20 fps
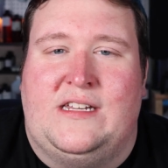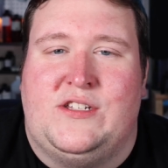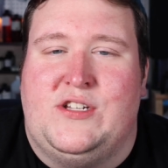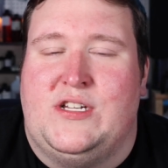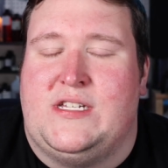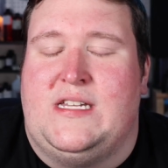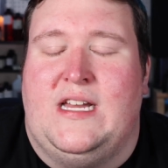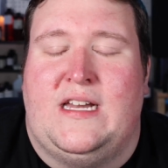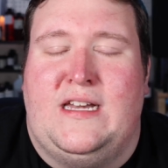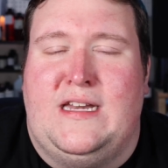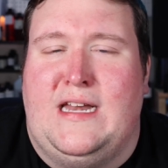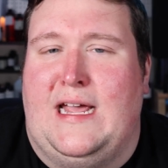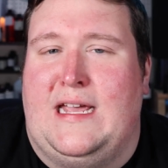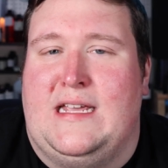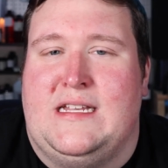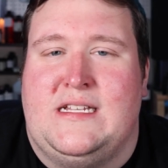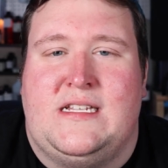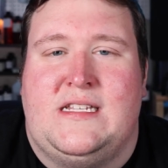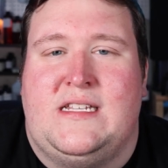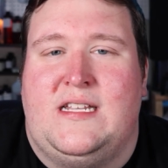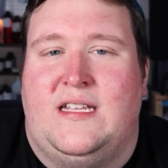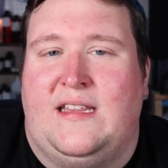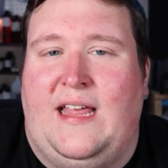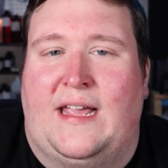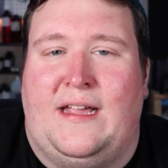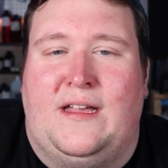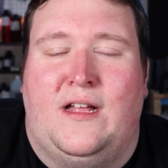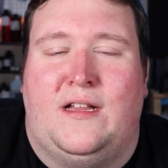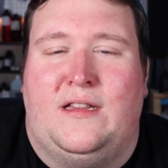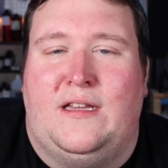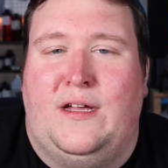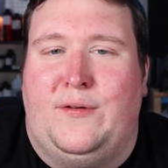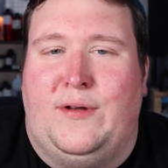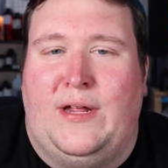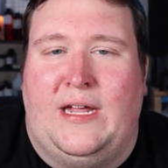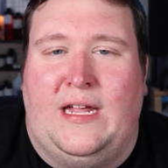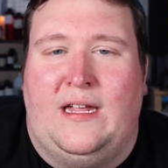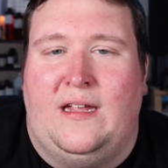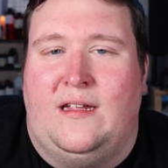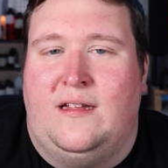just a nice like
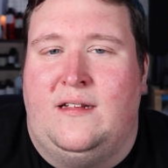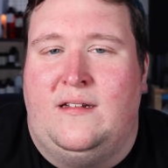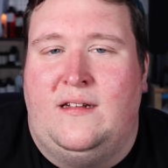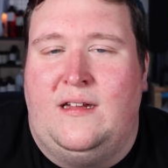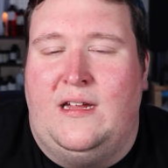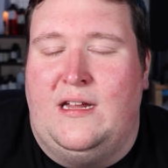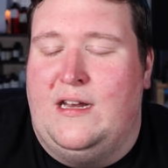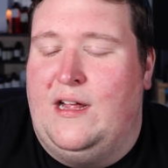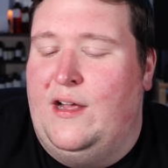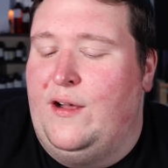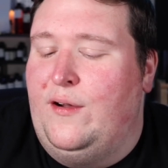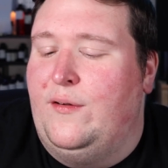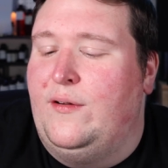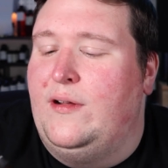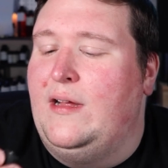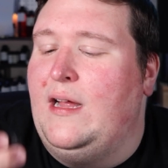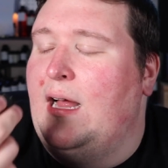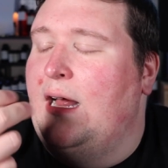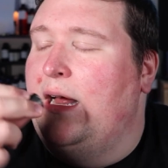cologne-y, you know,